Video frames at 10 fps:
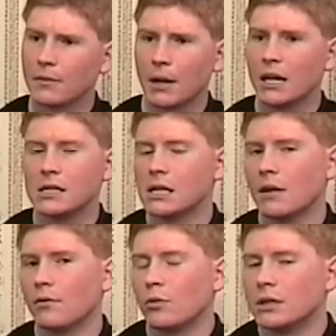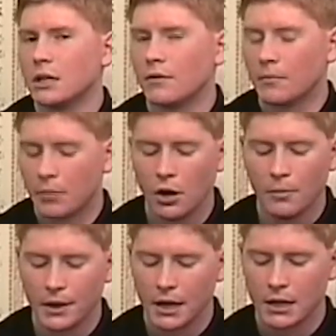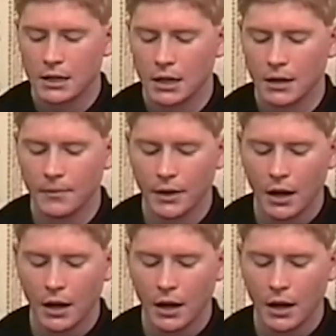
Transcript: Pius XI wasn't even Pope at that time.